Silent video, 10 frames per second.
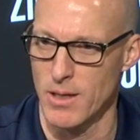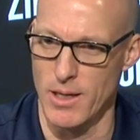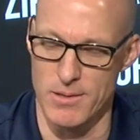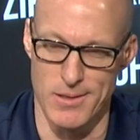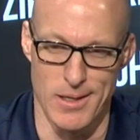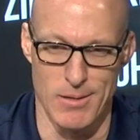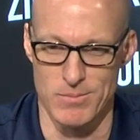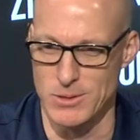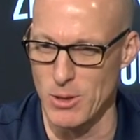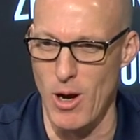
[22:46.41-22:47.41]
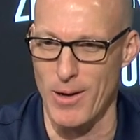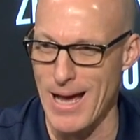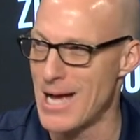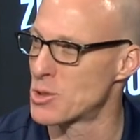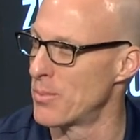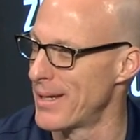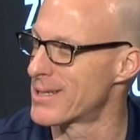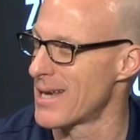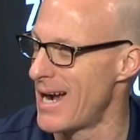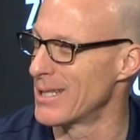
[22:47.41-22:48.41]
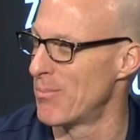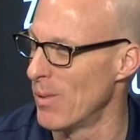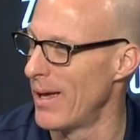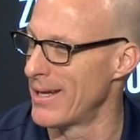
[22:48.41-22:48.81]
And, you know, our guys will be excited to play.